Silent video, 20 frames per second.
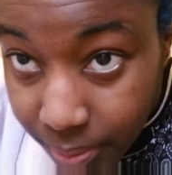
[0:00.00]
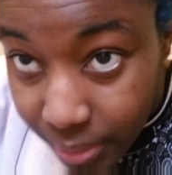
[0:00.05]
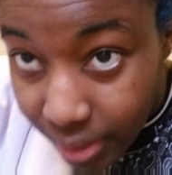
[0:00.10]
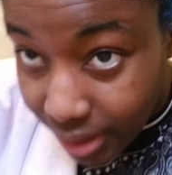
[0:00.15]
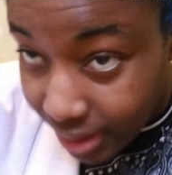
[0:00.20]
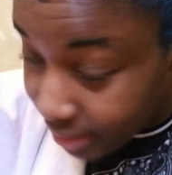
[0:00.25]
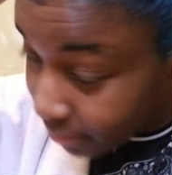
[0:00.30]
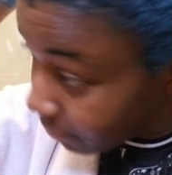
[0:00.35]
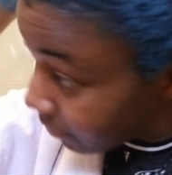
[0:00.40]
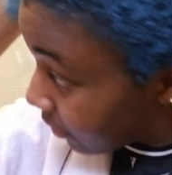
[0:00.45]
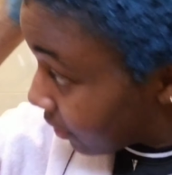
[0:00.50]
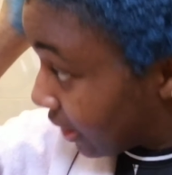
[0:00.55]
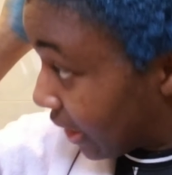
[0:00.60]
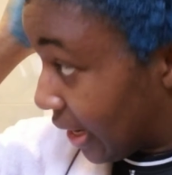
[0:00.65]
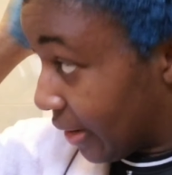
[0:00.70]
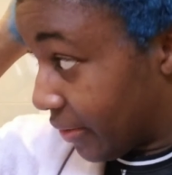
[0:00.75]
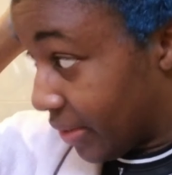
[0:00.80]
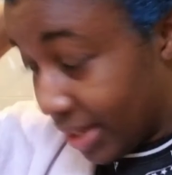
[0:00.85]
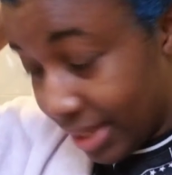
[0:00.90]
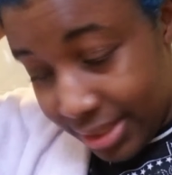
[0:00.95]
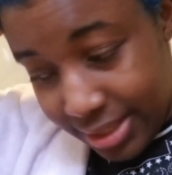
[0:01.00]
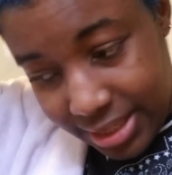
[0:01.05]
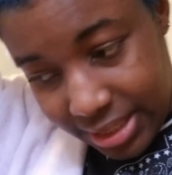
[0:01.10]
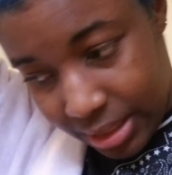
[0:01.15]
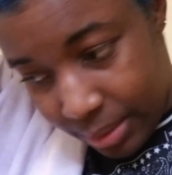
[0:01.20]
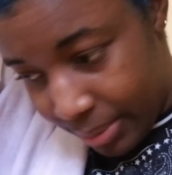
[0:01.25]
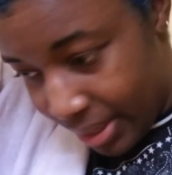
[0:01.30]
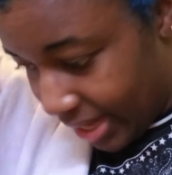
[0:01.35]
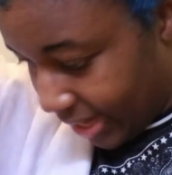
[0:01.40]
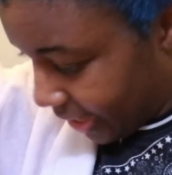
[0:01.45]
but in real life you can see
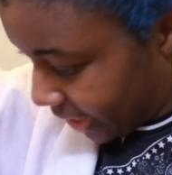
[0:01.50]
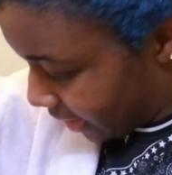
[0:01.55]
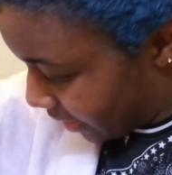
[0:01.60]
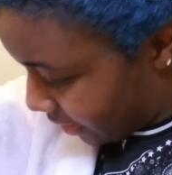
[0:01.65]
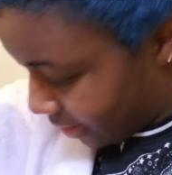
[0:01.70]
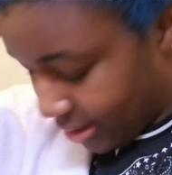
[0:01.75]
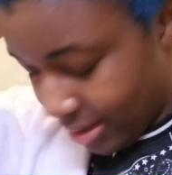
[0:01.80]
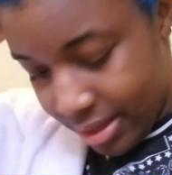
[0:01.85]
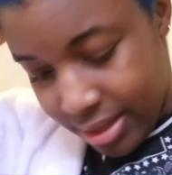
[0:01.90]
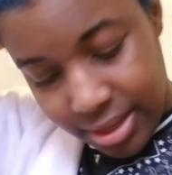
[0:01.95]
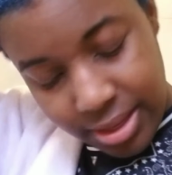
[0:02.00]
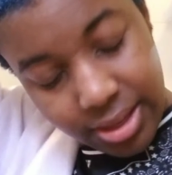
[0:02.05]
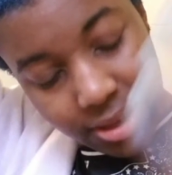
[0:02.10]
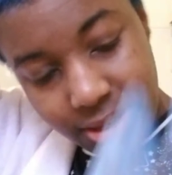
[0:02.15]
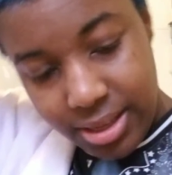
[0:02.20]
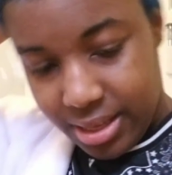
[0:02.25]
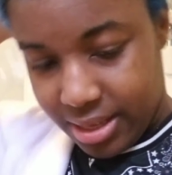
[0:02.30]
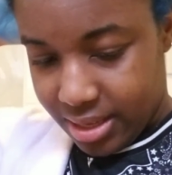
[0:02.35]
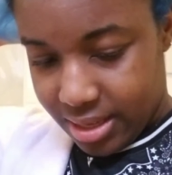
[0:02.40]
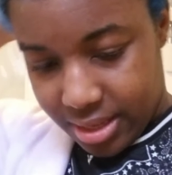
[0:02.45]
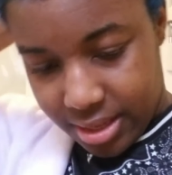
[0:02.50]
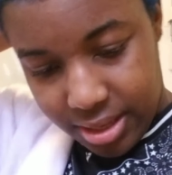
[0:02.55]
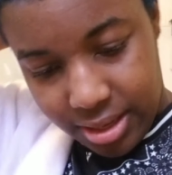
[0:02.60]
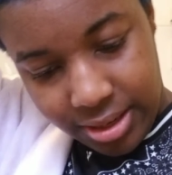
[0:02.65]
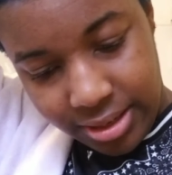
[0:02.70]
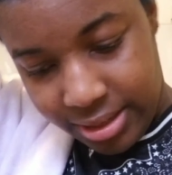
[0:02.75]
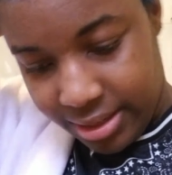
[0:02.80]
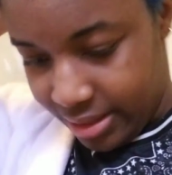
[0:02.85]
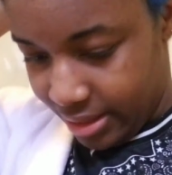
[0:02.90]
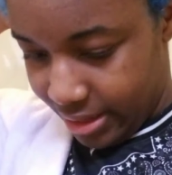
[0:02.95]
the black hair
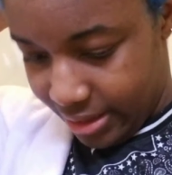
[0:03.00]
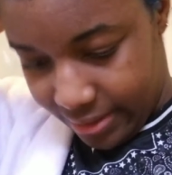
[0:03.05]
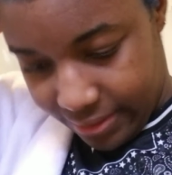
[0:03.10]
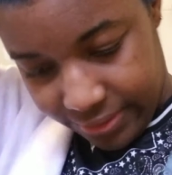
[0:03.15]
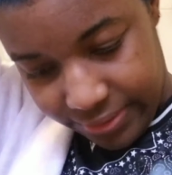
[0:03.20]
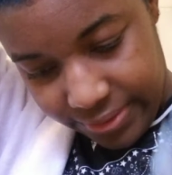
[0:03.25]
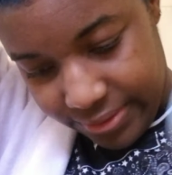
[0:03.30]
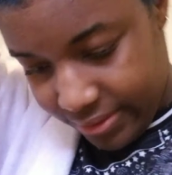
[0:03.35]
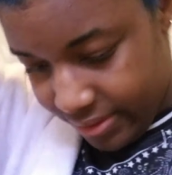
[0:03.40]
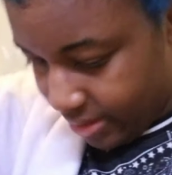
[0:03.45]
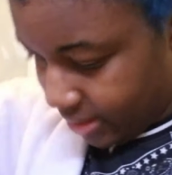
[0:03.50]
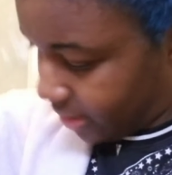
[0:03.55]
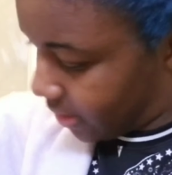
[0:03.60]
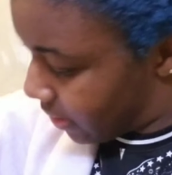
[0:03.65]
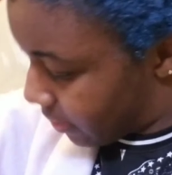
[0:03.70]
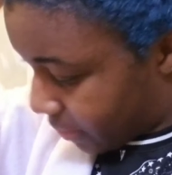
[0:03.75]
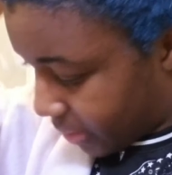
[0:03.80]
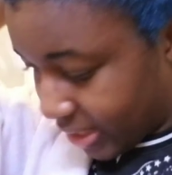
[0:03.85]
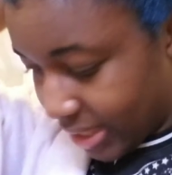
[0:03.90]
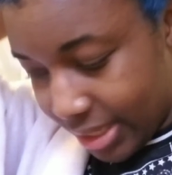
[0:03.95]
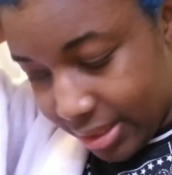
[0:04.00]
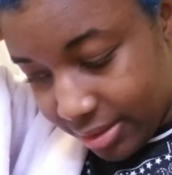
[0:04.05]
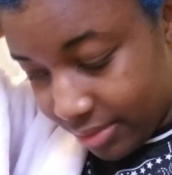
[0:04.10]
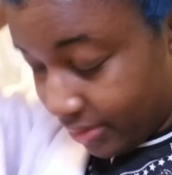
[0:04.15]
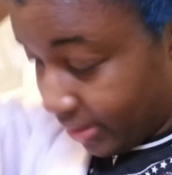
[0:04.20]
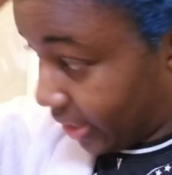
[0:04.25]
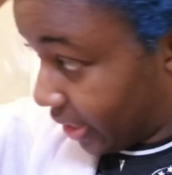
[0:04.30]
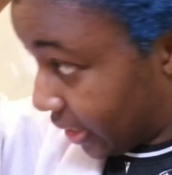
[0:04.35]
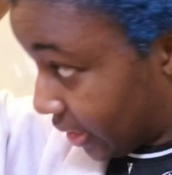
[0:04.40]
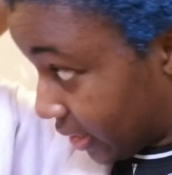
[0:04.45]
underneath. But that's
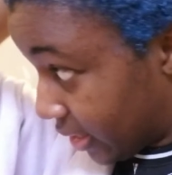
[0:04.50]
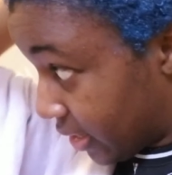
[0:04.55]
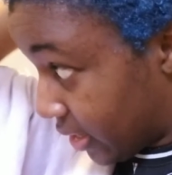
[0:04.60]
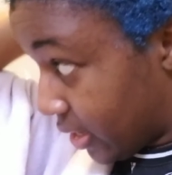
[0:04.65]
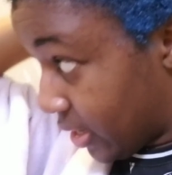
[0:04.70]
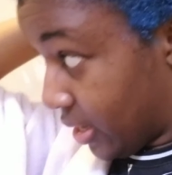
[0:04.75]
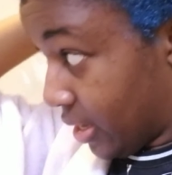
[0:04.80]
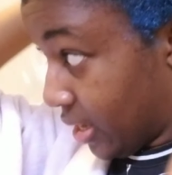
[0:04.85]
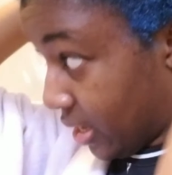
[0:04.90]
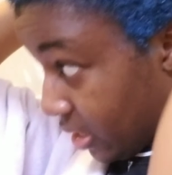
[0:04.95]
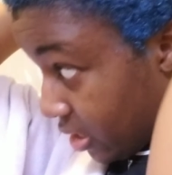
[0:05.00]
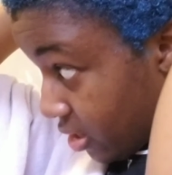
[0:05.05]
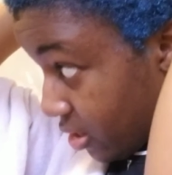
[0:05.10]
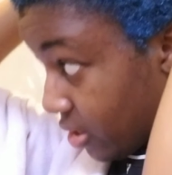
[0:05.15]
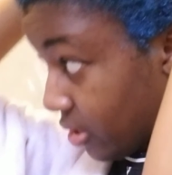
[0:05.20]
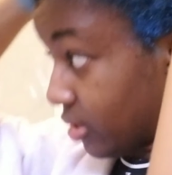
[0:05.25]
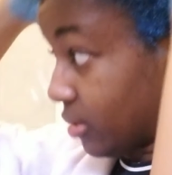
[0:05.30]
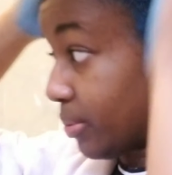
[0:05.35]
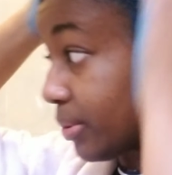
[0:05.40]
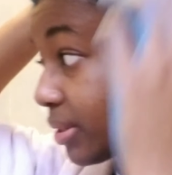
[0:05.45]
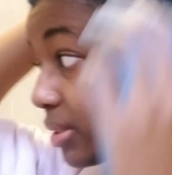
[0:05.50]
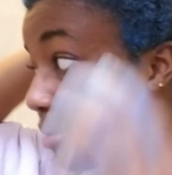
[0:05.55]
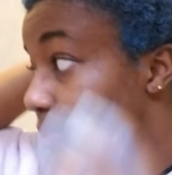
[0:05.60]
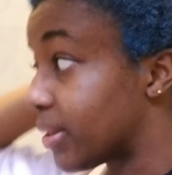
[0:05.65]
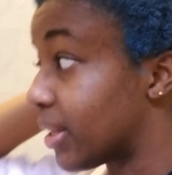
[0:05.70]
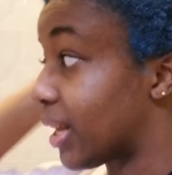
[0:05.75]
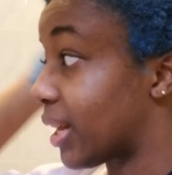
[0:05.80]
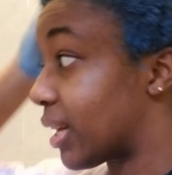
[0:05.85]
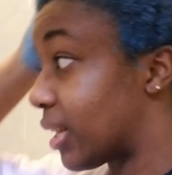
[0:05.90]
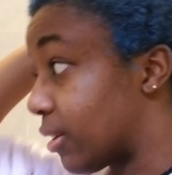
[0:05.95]
fine. It's just supposed to
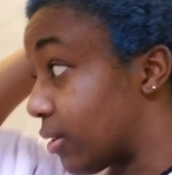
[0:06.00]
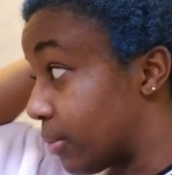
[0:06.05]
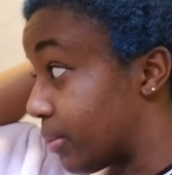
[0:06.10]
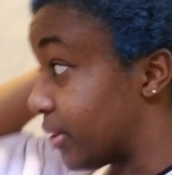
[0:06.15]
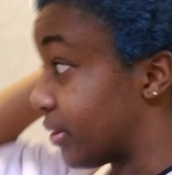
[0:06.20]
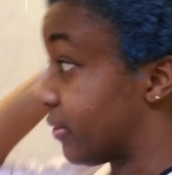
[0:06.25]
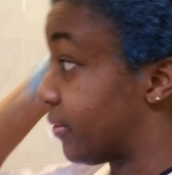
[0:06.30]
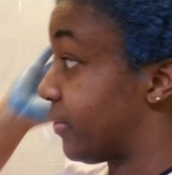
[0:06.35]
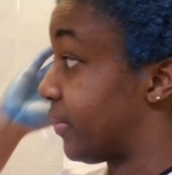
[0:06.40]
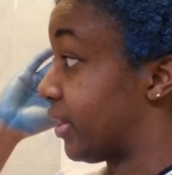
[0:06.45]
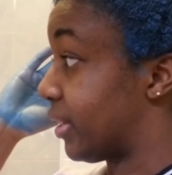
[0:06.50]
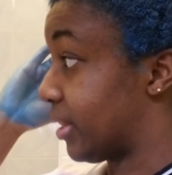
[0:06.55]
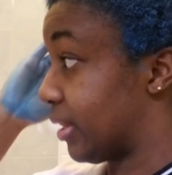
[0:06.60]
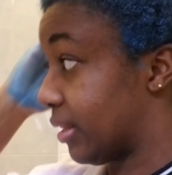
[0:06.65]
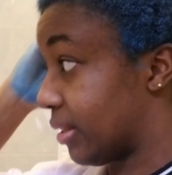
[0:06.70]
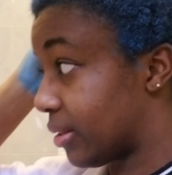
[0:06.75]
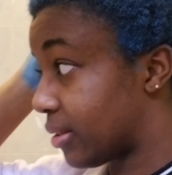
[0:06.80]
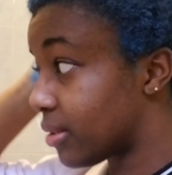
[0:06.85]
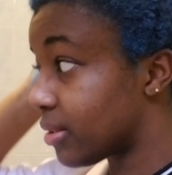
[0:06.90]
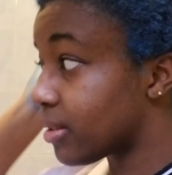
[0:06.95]
be like a little bit of fun.